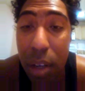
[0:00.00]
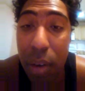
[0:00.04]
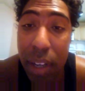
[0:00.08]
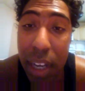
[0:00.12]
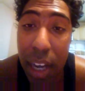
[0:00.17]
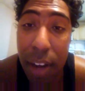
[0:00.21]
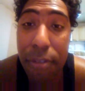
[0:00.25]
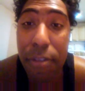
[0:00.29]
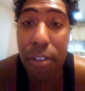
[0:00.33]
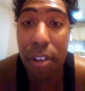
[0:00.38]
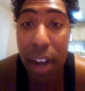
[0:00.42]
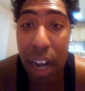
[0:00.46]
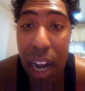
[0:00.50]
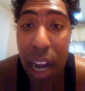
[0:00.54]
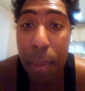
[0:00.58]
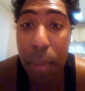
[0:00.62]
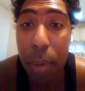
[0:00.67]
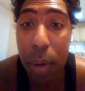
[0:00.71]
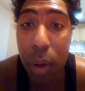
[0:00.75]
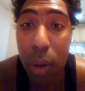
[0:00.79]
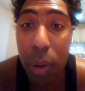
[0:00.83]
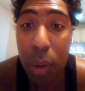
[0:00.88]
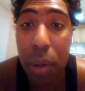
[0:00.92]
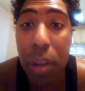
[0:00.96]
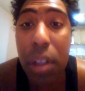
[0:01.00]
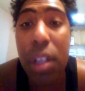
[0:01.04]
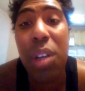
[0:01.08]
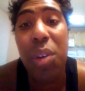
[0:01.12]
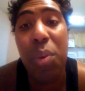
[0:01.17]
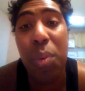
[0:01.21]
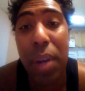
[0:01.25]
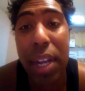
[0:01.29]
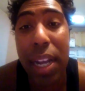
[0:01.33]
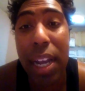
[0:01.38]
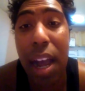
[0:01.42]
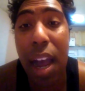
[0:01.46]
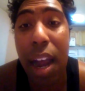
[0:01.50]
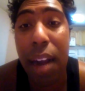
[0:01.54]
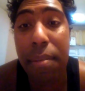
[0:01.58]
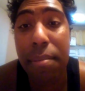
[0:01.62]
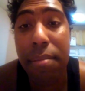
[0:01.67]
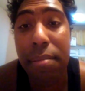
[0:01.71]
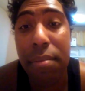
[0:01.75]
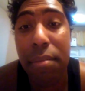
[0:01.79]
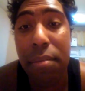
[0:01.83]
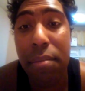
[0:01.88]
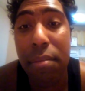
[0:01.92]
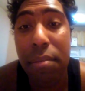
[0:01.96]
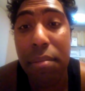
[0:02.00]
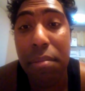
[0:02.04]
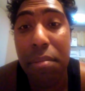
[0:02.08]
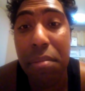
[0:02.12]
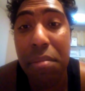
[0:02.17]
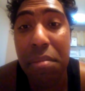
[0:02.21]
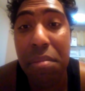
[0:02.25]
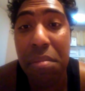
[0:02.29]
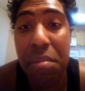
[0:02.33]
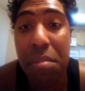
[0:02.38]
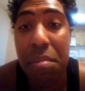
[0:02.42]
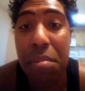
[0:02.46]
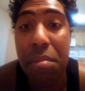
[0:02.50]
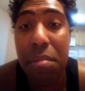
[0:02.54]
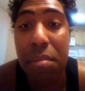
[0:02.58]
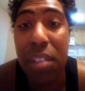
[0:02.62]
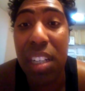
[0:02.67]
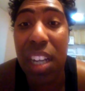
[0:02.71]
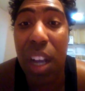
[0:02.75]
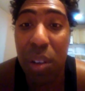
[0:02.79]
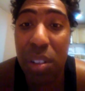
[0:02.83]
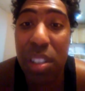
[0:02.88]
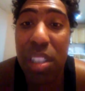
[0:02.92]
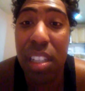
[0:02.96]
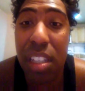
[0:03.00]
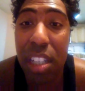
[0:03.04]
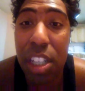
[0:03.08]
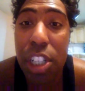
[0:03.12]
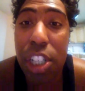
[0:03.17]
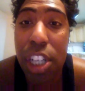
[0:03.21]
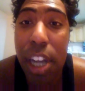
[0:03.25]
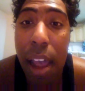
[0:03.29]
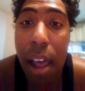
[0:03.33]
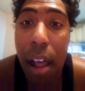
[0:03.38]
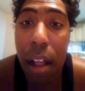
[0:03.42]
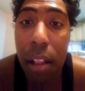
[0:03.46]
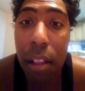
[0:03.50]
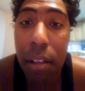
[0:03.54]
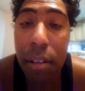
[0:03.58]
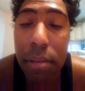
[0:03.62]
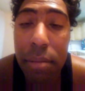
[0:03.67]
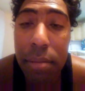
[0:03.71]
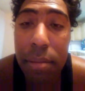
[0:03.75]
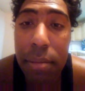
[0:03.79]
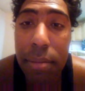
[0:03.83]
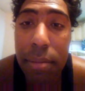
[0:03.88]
Okay, for April, we got Ghost in the Shell.